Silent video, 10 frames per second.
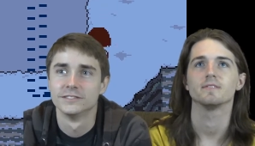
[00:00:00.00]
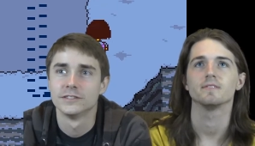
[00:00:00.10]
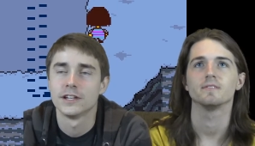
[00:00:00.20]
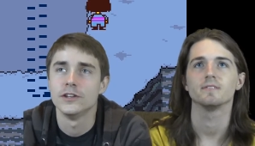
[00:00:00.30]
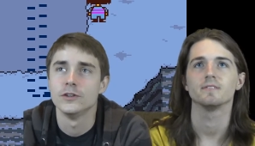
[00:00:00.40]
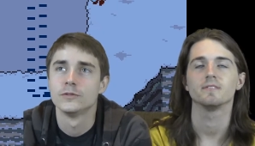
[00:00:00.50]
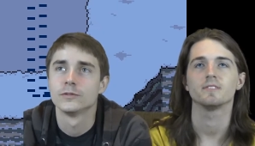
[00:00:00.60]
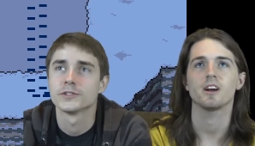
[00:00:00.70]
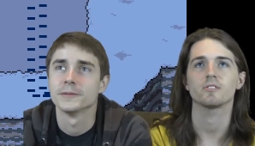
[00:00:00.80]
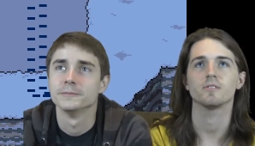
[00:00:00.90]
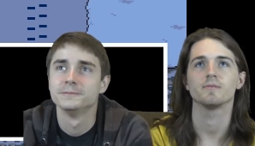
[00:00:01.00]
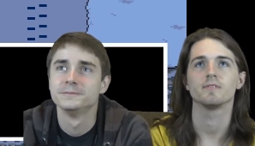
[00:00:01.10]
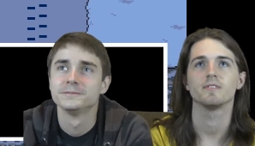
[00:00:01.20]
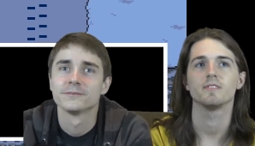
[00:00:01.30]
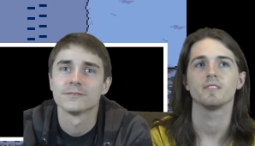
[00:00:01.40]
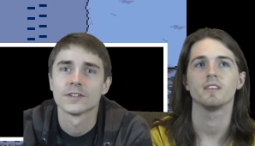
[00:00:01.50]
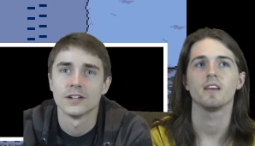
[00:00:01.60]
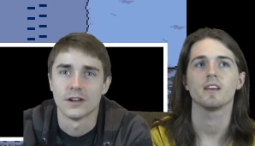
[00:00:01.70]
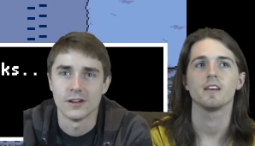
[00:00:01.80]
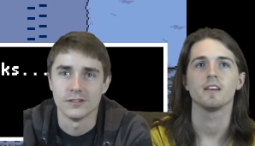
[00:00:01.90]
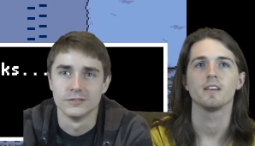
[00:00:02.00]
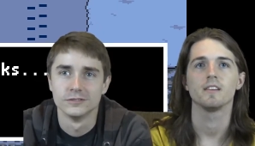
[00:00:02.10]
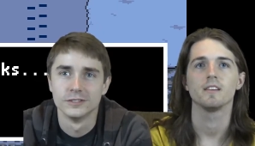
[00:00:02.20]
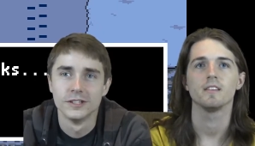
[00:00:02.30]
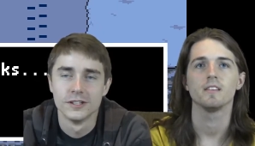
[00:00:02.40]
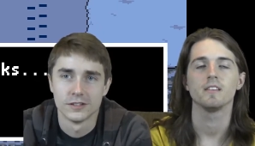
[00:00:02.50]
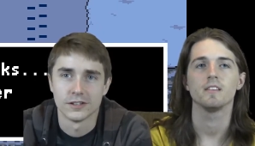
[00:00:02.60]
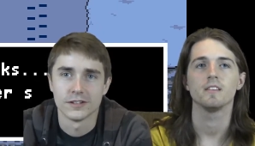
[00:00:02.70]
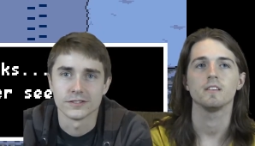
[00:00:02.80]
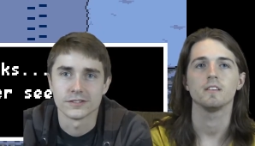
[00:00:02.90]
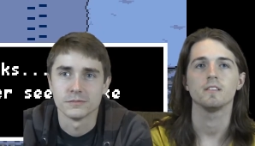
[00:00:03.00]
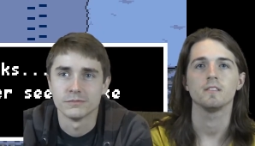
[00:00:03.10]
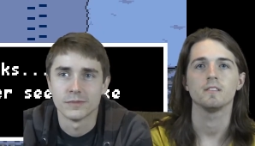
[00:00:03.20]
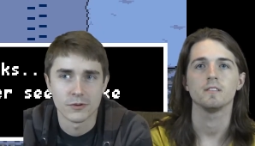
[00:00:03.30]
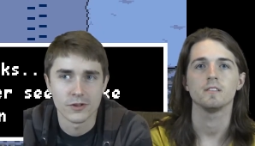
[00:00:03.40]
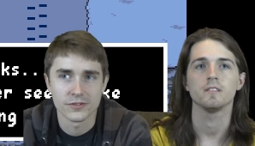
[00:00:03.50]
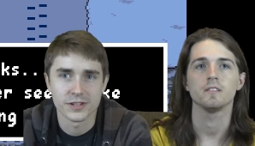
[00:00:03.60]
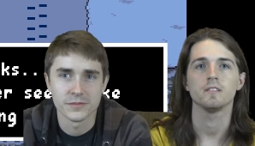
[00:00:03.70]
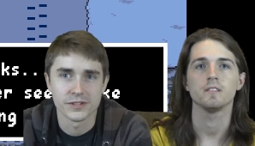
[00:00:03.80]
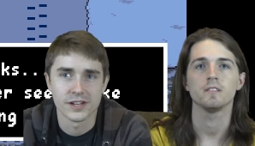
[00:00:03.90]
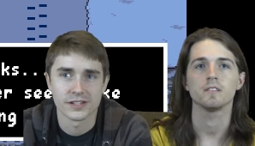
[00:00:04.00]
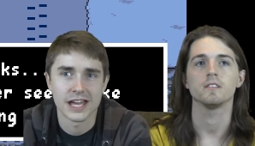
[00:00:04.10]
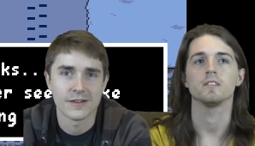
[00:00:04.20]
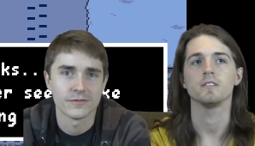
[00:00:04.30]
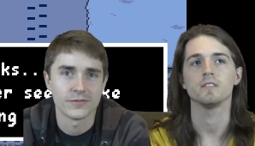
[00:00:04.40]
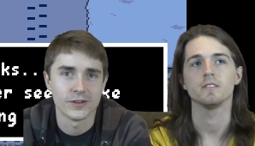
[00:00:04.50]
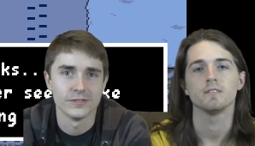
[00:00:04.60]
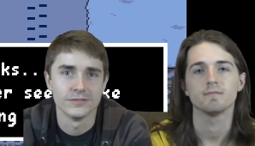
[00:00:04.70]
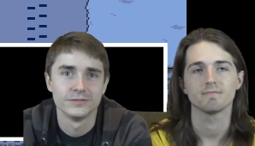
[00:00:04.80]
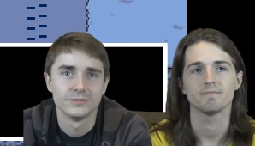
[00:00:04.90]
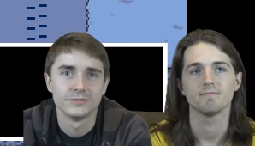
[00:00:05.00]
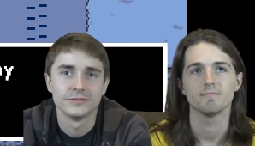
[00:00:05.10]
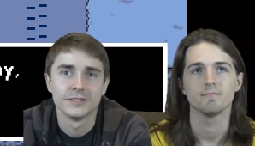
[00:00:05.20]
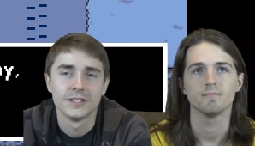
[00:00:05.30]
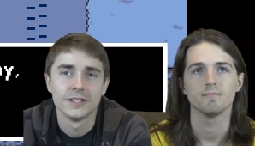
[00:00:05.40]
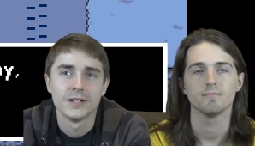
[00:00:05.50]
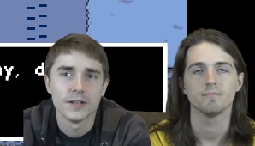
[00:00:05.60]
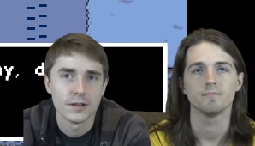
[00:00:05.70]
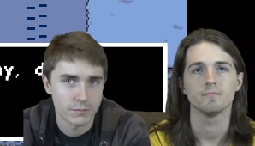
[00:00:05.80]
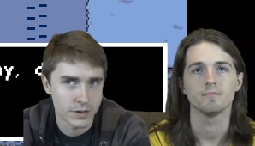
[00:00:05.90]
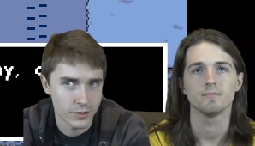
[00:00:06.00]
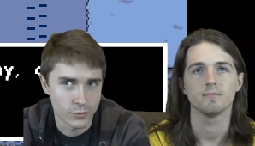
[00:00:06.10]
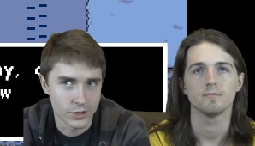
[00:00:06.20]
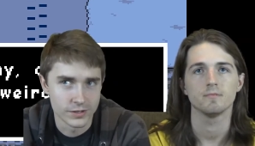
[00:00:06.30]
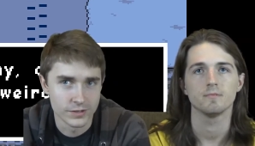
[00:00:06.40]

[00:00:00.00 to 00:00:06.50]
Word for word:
Speaker 1: Hey dude, what's up? Hey, thanks. My brother seems like he's having fun. By the way,